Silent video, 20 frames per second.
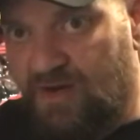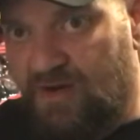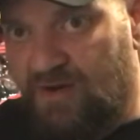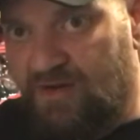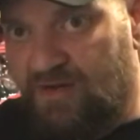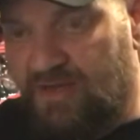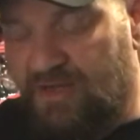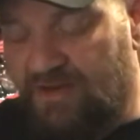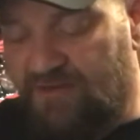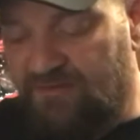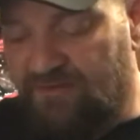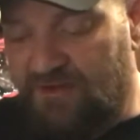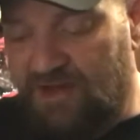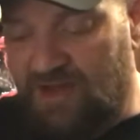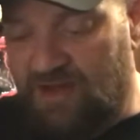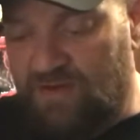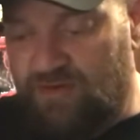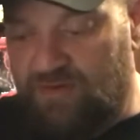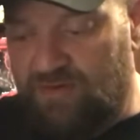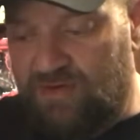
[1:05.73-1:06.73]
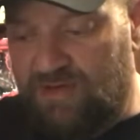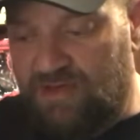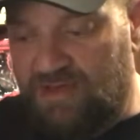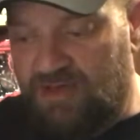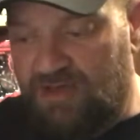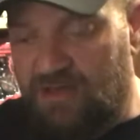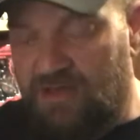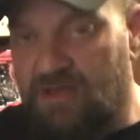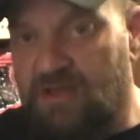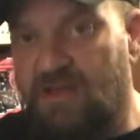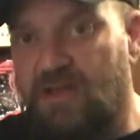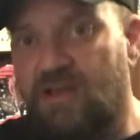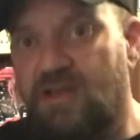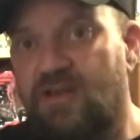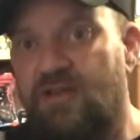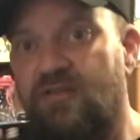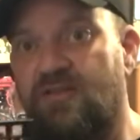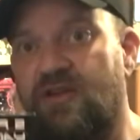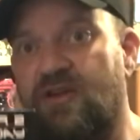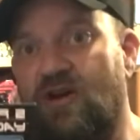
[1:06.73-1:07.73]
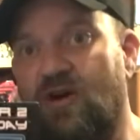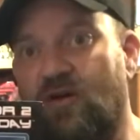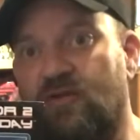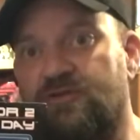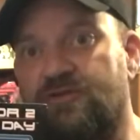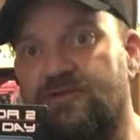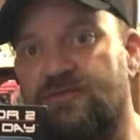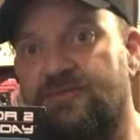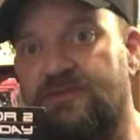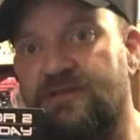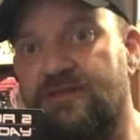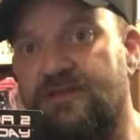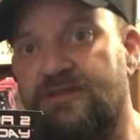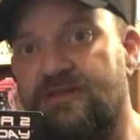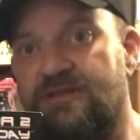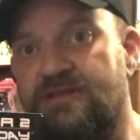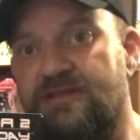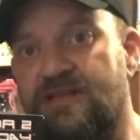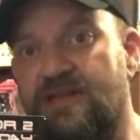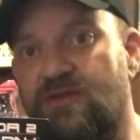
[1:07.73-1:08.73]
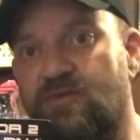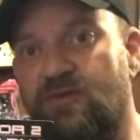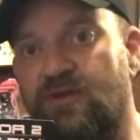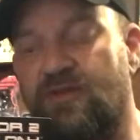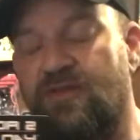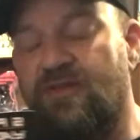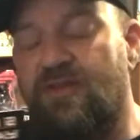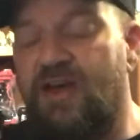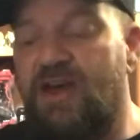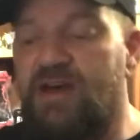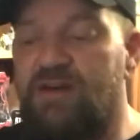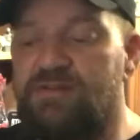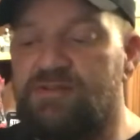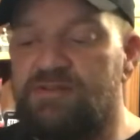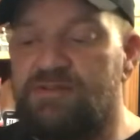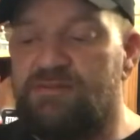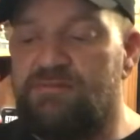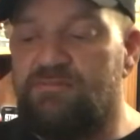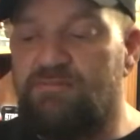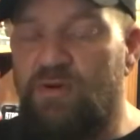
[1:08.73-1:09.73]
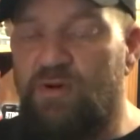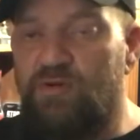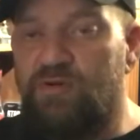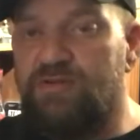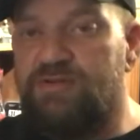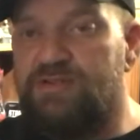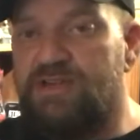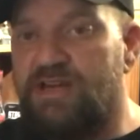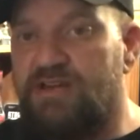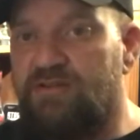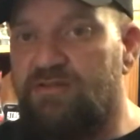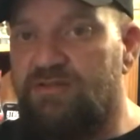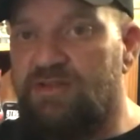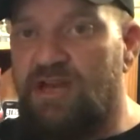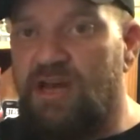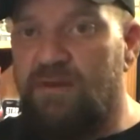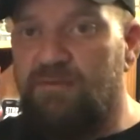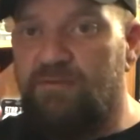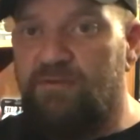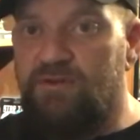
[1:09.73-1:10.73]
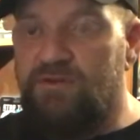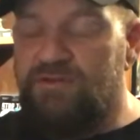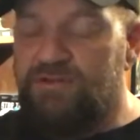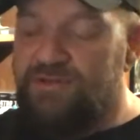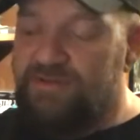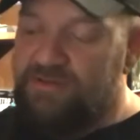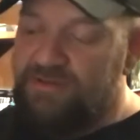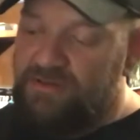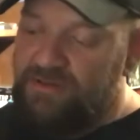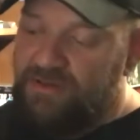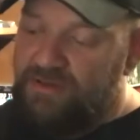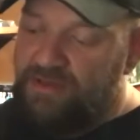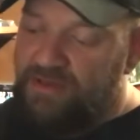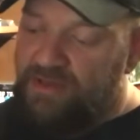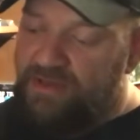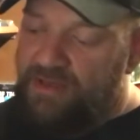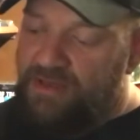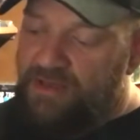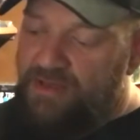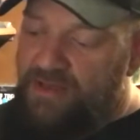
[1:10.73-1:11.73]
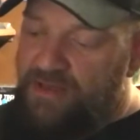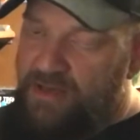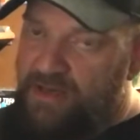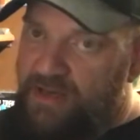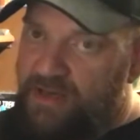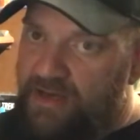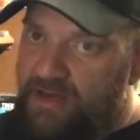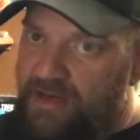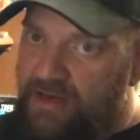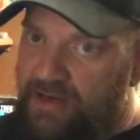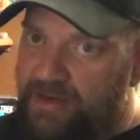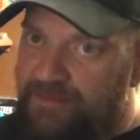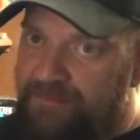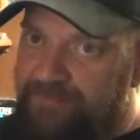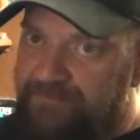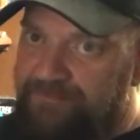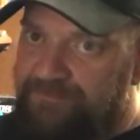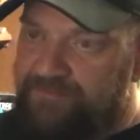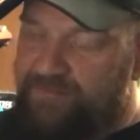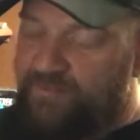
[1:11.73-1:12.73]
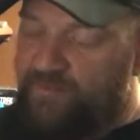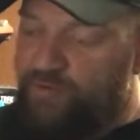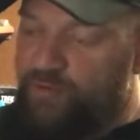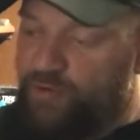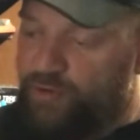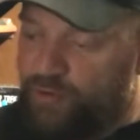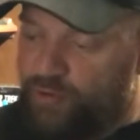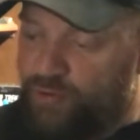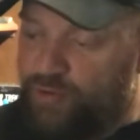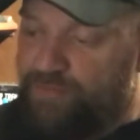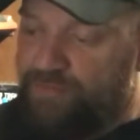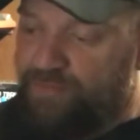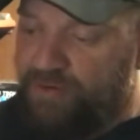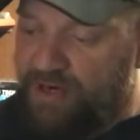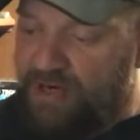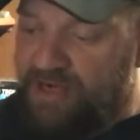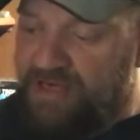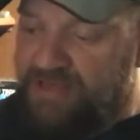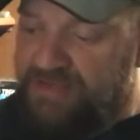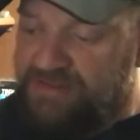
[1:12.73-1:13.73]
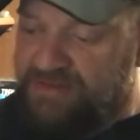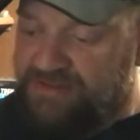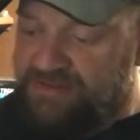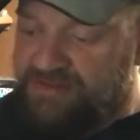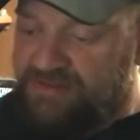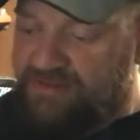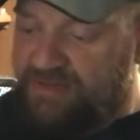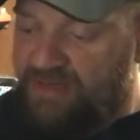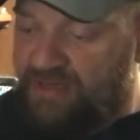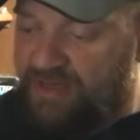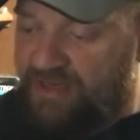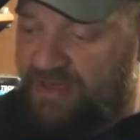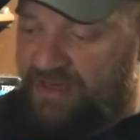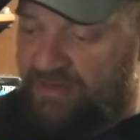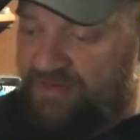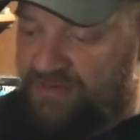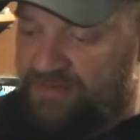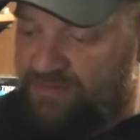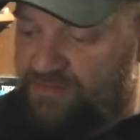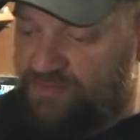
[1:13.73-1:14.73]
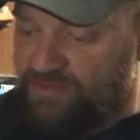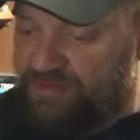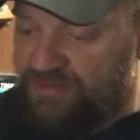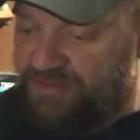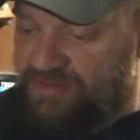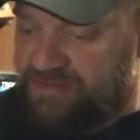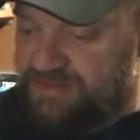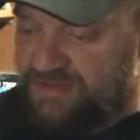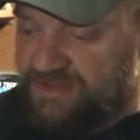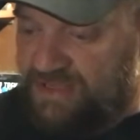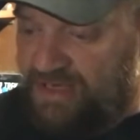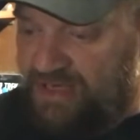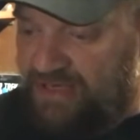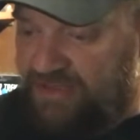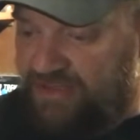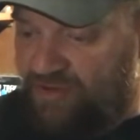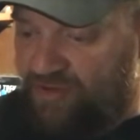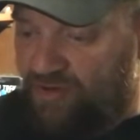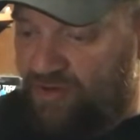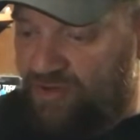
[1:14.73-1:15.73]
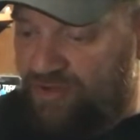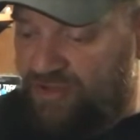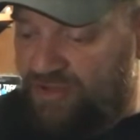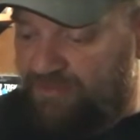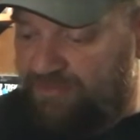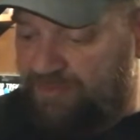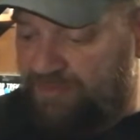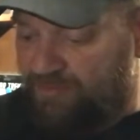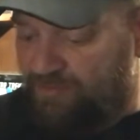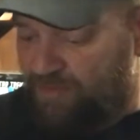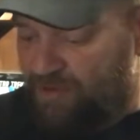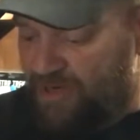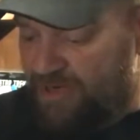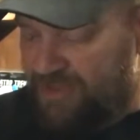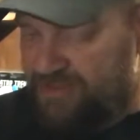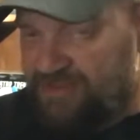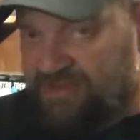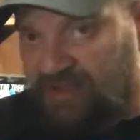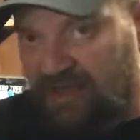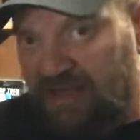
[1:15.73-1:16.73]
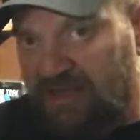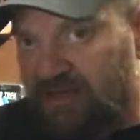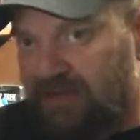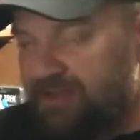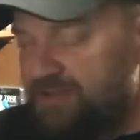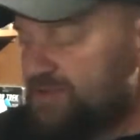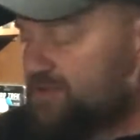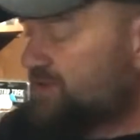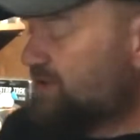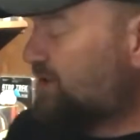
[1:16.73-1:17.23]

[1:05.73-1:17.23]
and he found the Ultimate T1000 motorcycle cop version for a good price. This one has kind of gone up in price lately, so